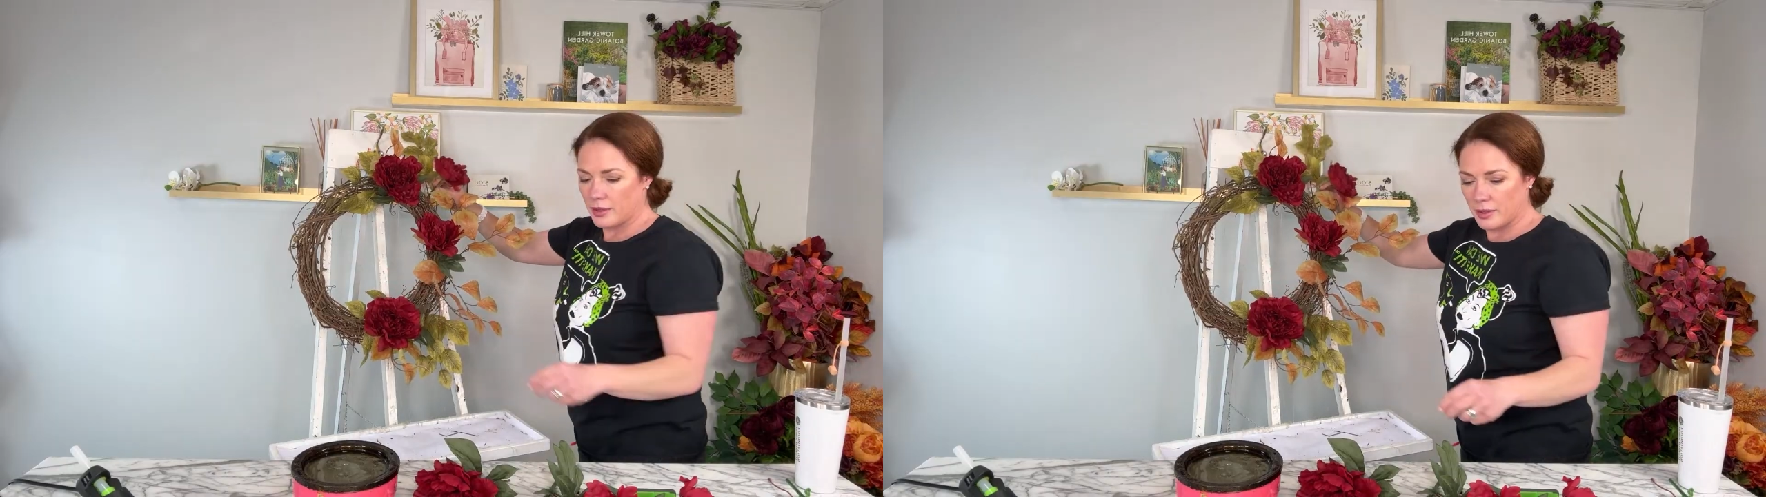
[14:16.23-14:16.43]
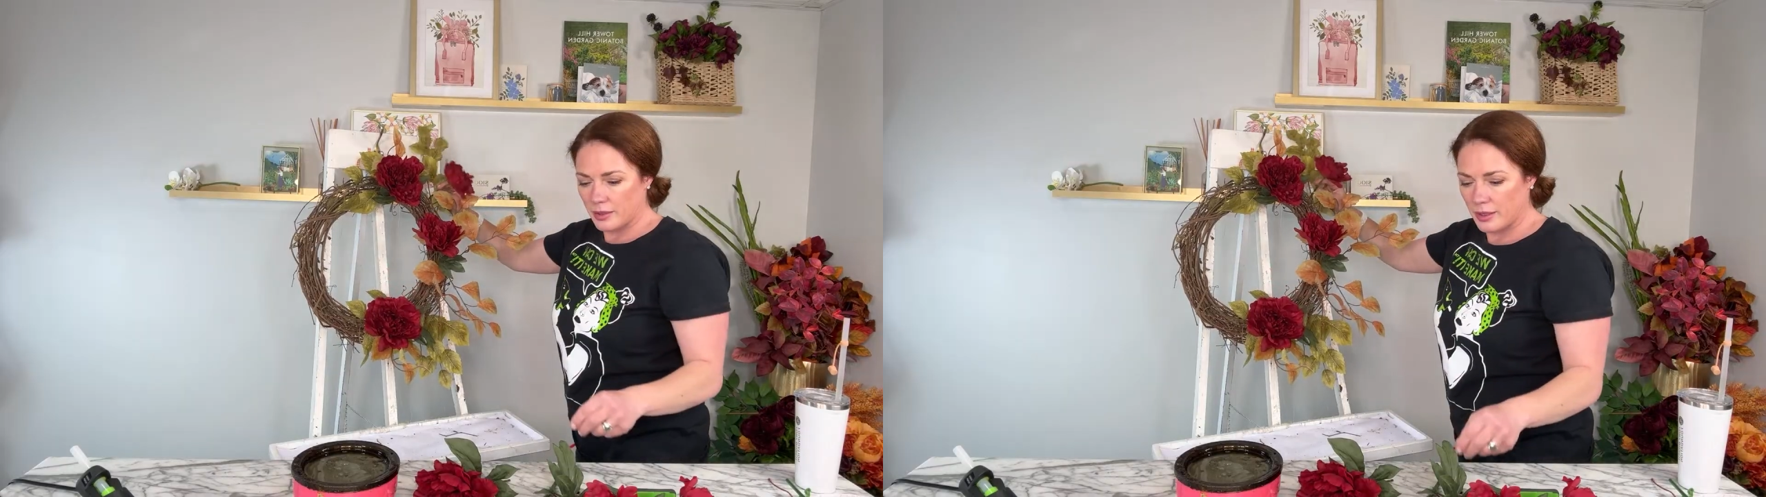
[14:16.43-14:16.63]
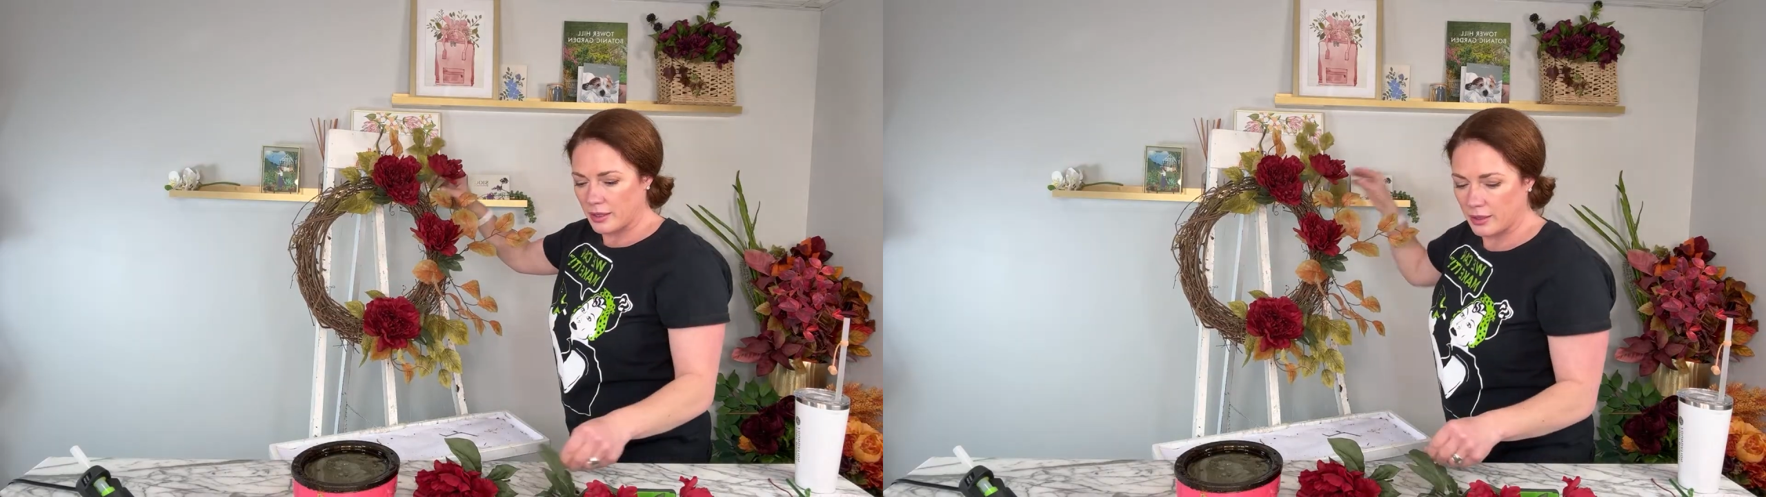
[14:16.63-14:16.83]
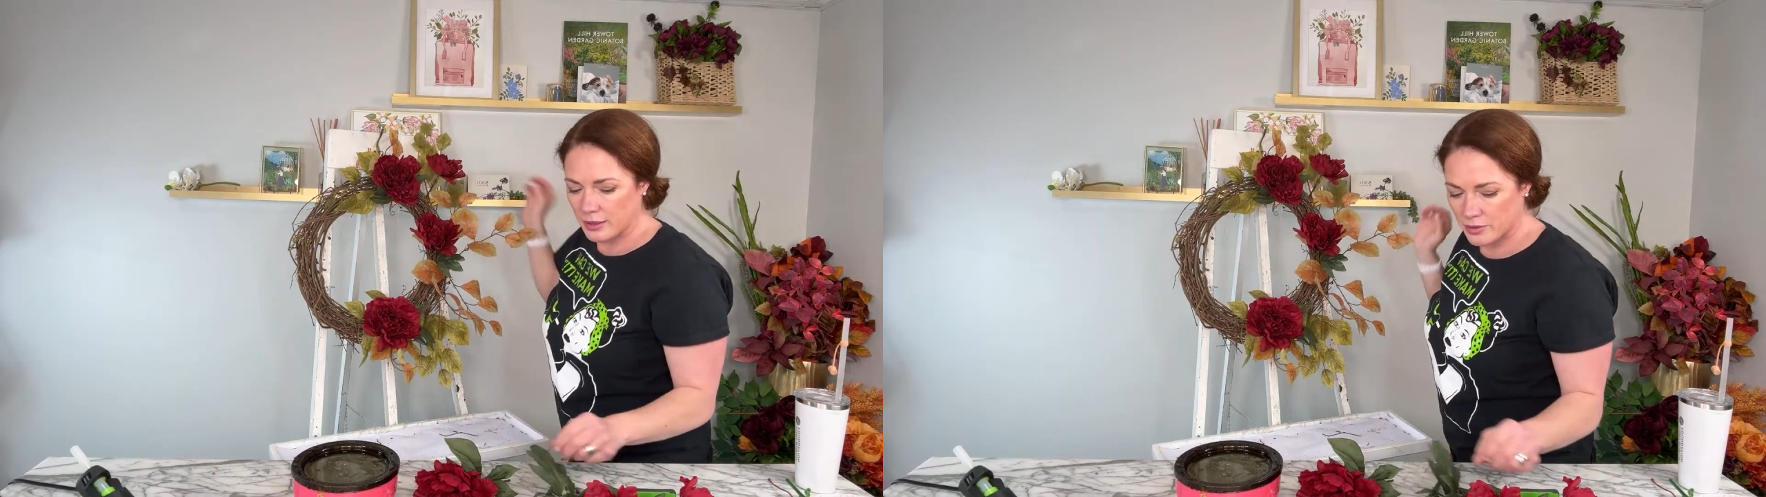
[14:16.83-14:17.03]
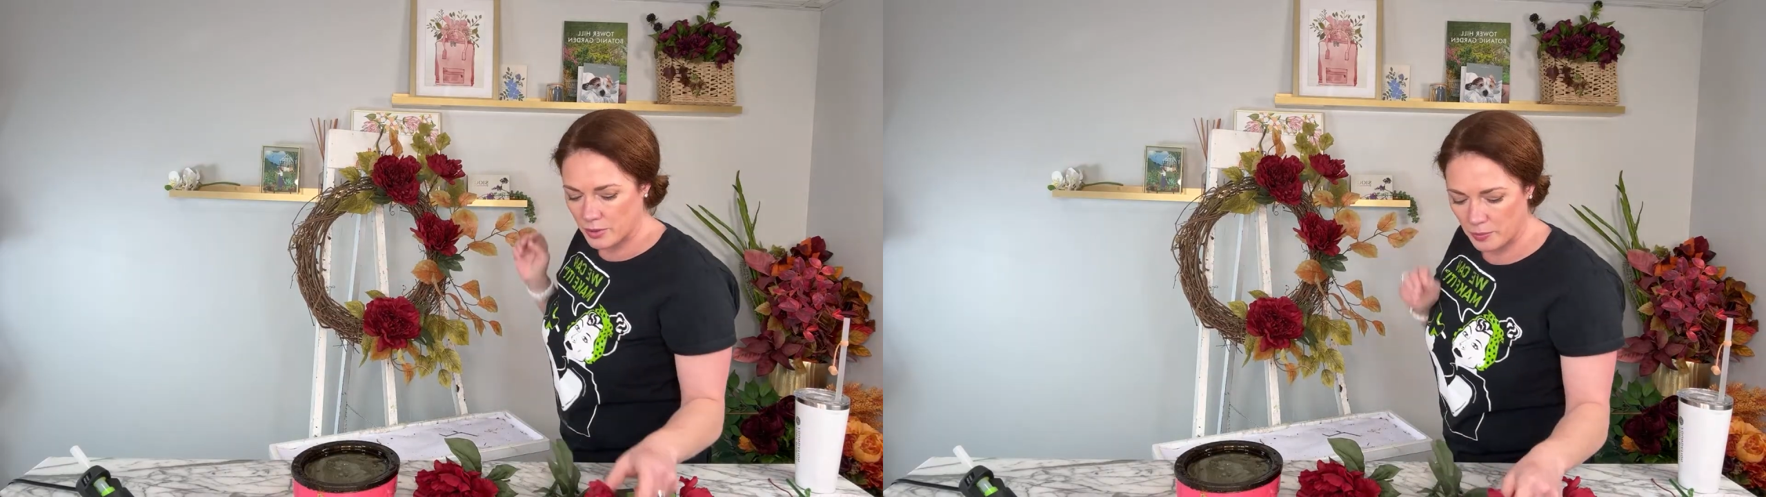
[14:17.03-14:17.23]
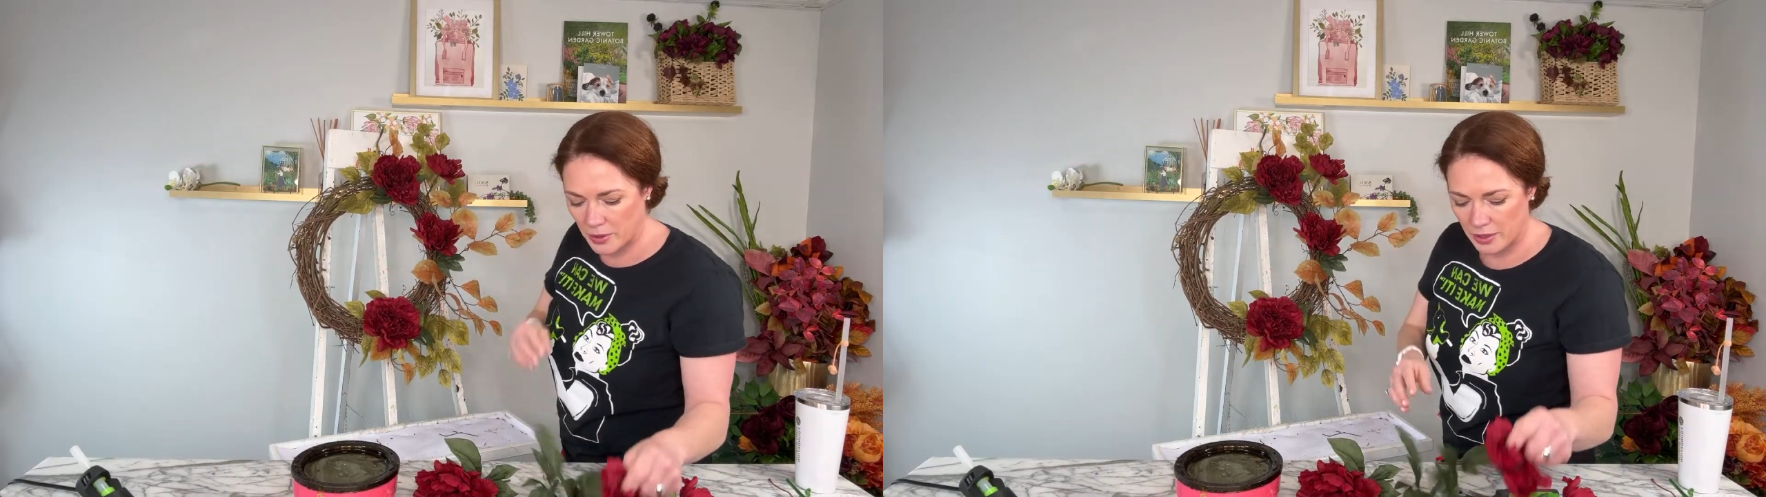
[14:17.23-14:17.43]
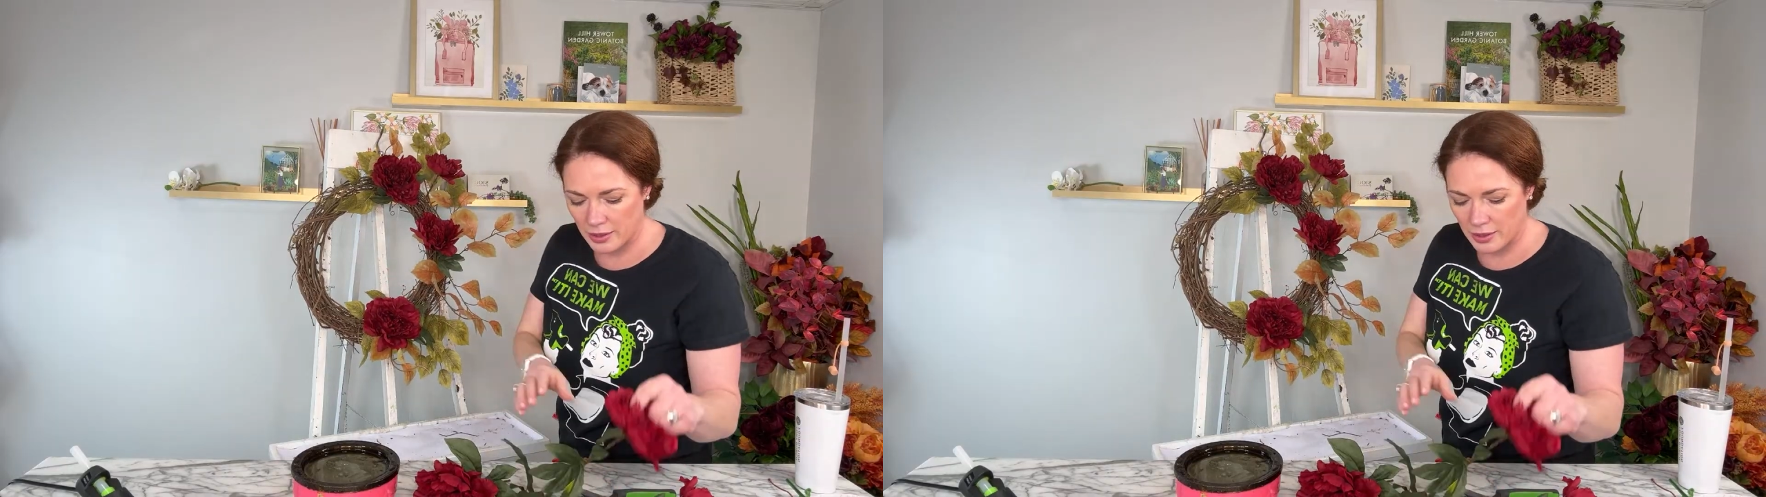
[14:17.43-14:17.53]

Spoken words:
And then let's repeat